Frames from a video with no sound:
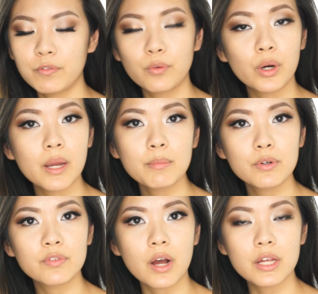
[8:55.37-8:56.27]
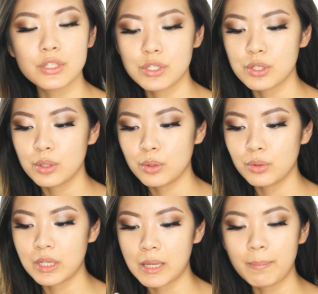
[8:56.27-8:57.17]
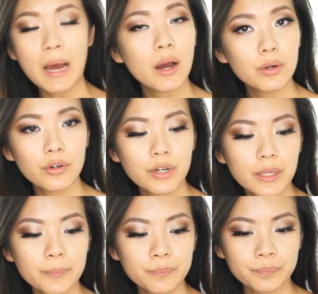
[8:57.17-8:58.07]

before I move on to the powdering,